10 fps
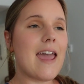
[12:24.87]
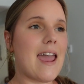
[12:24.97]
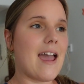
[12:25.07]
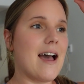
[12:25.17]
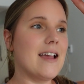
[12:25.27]

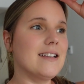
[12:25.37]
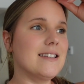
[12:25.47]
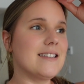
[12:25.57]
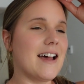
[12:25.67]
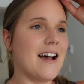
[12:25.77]

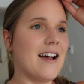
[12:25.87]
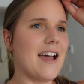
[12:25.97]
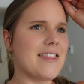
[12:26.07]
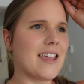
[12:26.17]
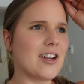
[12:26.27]
And
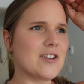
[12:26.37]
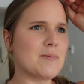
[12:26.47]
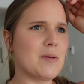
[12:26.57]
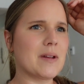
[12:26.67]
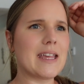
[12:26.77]
I think it'll just
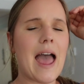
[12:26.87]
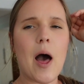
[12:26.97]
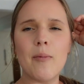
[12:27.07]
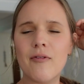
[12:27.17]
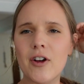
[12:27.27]
be really
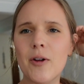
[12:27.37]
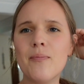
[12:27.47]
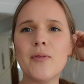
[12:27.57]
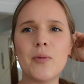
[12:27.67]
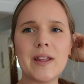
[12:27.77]

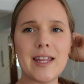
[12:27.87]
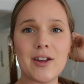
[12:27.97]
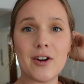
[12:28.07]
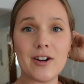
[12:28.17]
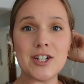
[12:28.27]
helpful, really
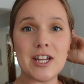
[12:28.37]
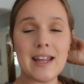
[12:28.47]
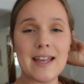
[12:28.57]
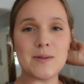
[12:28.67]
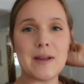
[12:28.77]

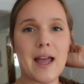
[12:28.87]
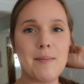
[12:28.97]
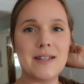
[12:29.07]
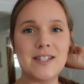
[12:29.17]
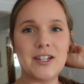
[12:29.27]
encouraging as we come
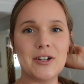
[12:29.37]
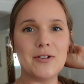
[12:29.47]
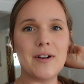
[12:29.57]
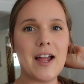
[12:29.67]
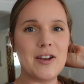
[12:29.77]

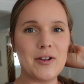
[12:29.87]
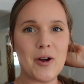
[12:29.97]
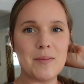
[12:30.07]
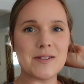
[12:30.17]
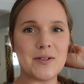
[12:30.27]
into a new
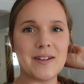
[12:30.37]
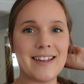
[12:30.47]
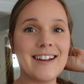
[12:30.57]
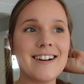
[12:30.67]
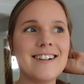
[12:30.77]
homeschool
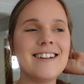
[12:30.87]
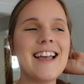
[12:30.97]
year.